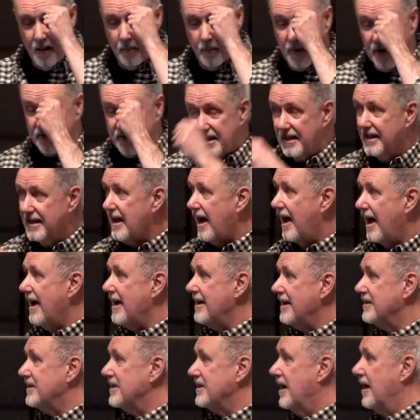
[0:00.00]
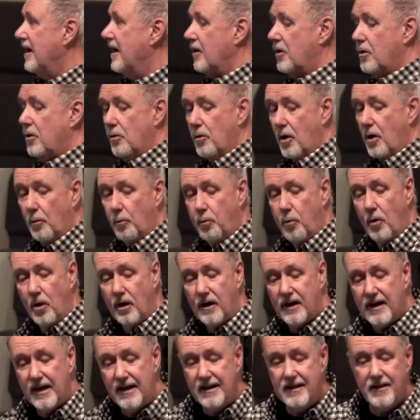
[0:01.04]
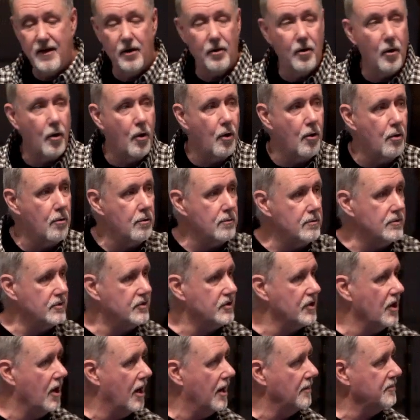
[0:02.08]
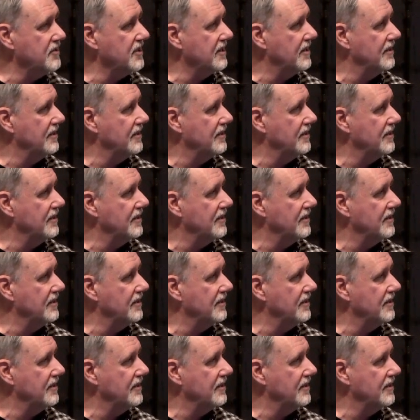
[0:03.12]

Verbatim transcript: But the guys who are working their own jobs,